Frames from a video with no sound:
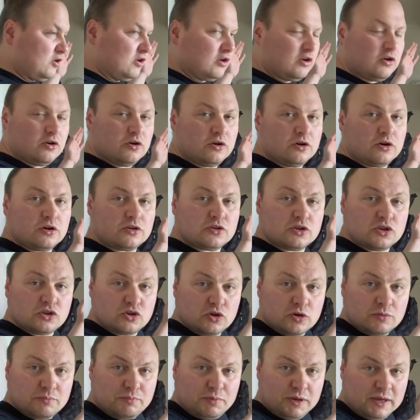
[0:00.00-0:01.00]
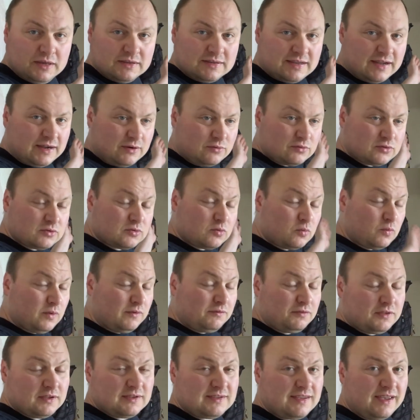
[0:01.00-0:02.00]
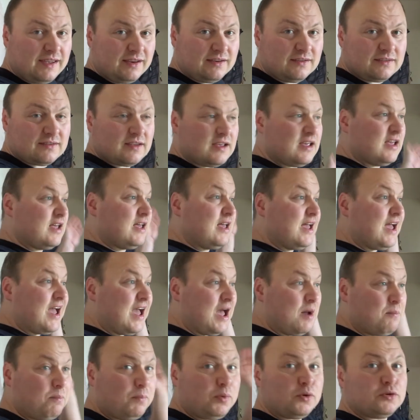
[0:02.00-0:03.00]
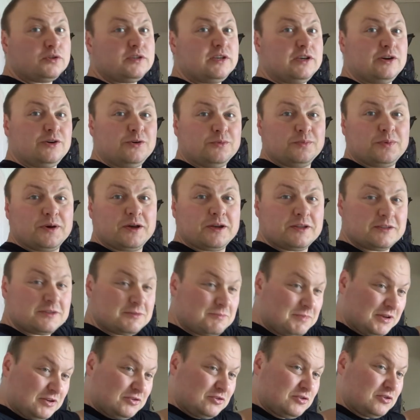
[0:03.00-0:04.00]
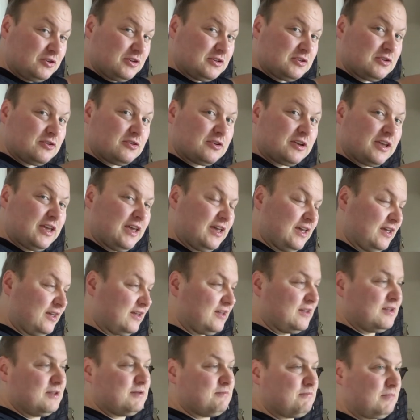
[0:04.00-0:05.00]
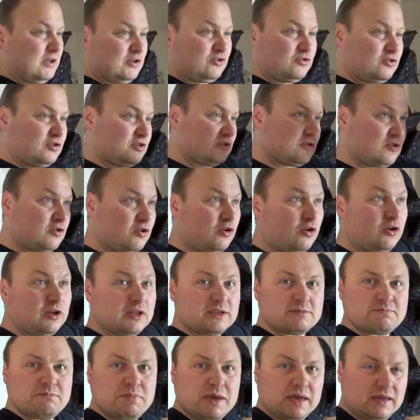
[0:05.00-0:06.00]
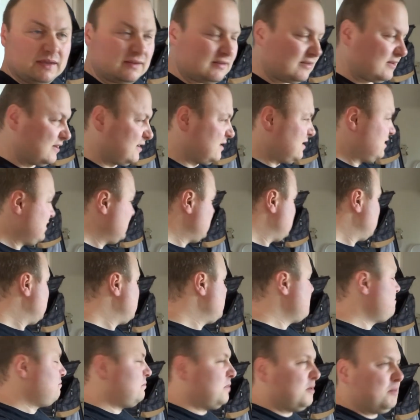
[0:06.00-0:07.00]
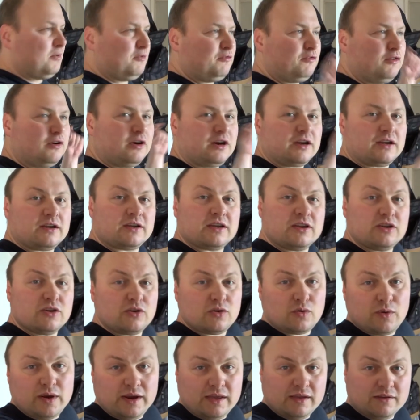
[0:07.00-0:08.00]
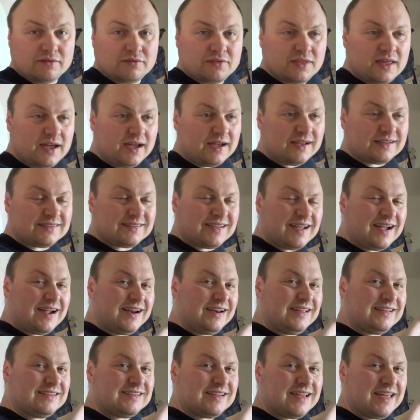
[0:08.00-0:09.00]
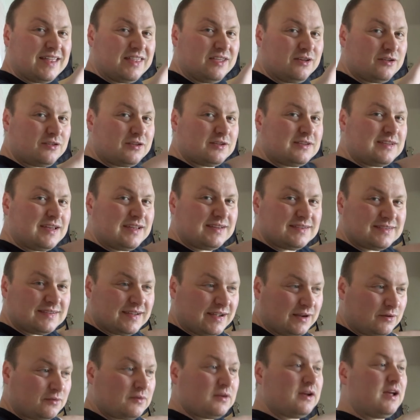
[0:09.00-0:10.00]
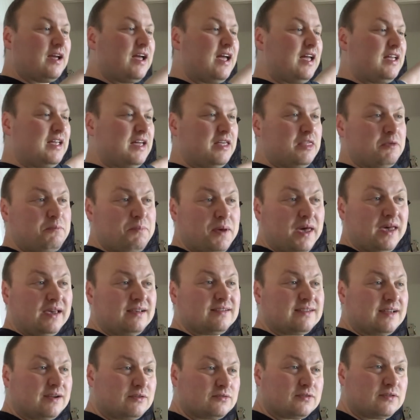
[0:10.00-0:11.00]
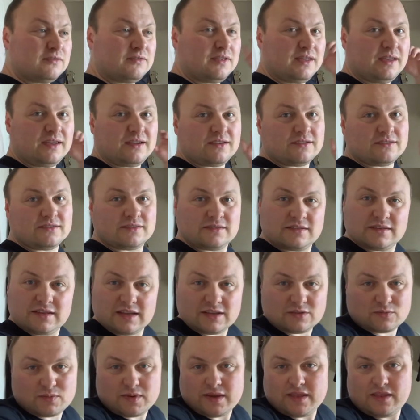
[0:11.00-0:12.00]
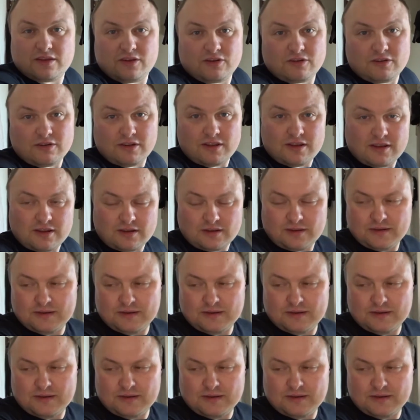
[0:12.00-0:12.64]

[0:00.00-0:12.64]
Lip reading: go to Joe and Pete's house with the tent and put it up to make sure it's okay. Make sure it's got all its bits. But before I can do any of that, I need to get the other tent out and get the pegs out of there, because that's where they all are.